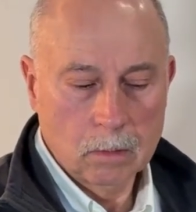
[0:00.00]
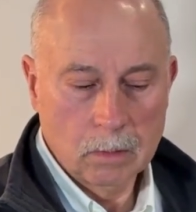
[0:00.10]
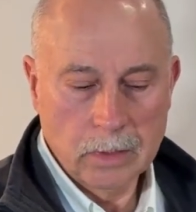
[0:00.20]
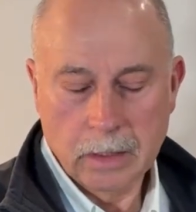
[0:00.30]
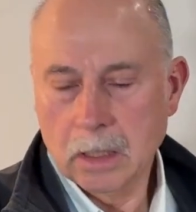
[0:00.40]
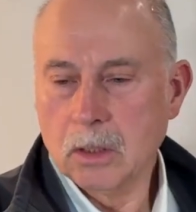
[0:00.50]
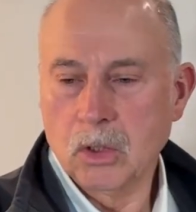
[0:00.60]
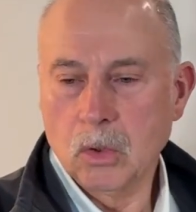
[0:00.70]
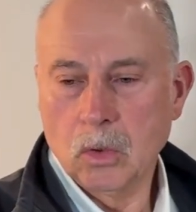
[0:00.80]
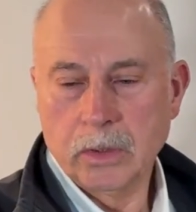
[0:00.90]
did
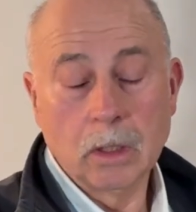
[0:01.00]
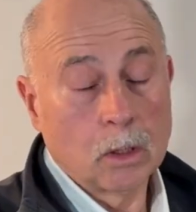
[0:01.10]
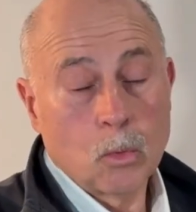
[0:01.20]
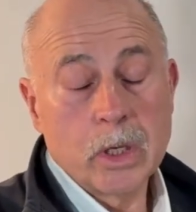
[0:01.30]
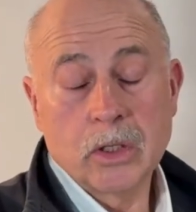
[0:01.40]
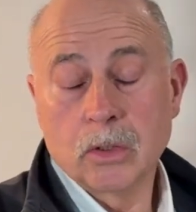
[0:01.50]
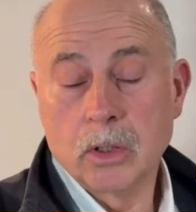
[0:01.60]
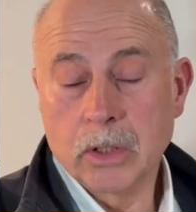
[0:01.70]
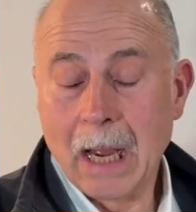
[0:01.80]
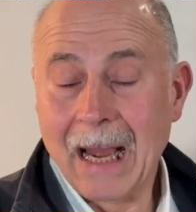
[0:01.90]
a little
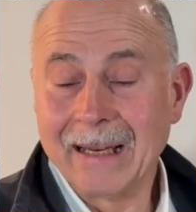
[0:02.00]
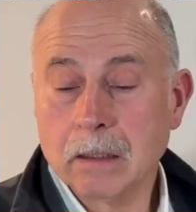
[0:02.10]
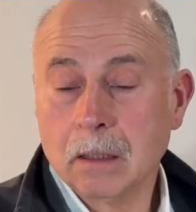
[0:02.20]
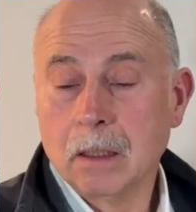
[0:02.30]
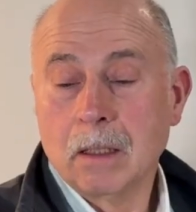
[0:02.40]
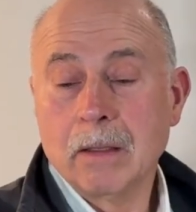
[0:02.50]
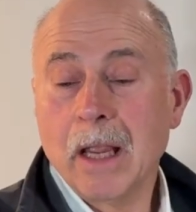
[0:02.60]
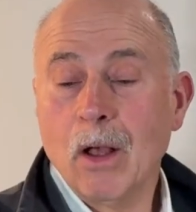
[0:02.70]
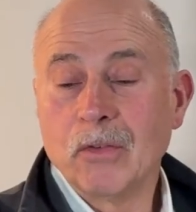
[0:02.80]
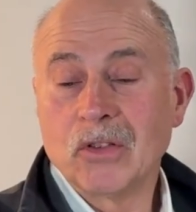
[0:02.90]
research on the
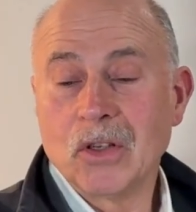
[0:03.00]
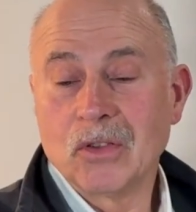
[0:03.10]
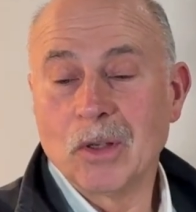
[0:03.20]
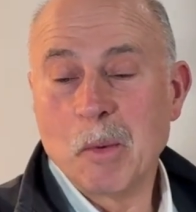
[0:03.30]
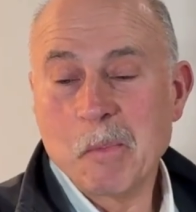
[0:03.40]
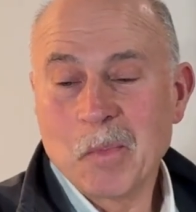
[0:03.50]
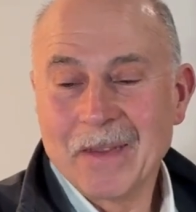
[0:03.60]
ELF system,